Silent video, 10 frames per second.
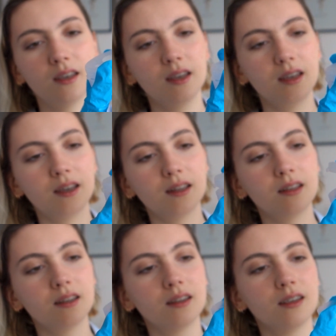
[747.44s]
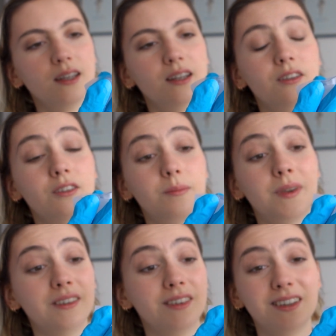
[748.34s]
and it is
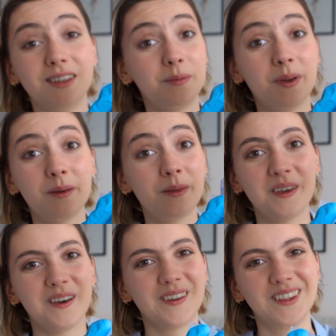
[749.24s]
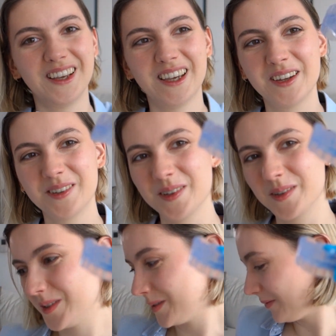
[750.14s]
basically a mouth guard, like I
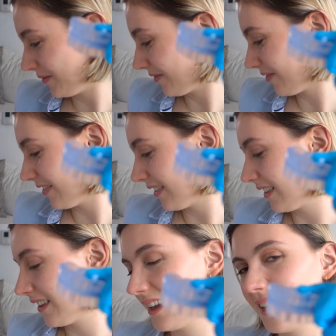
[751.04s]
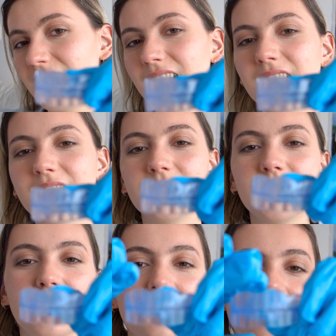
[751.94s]
told you. And
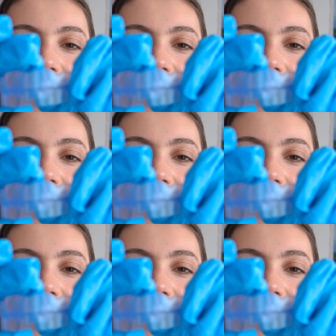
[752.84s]
you can